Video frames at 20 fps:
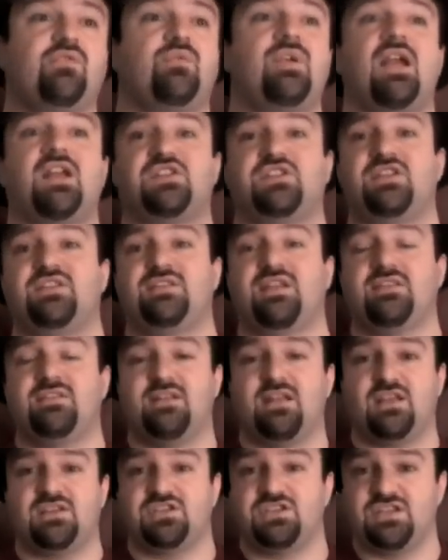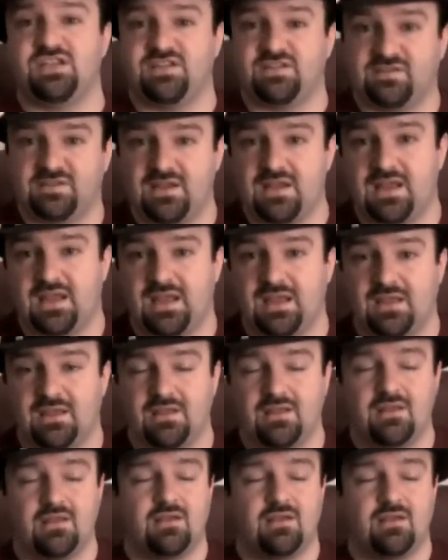so we actually attended SGC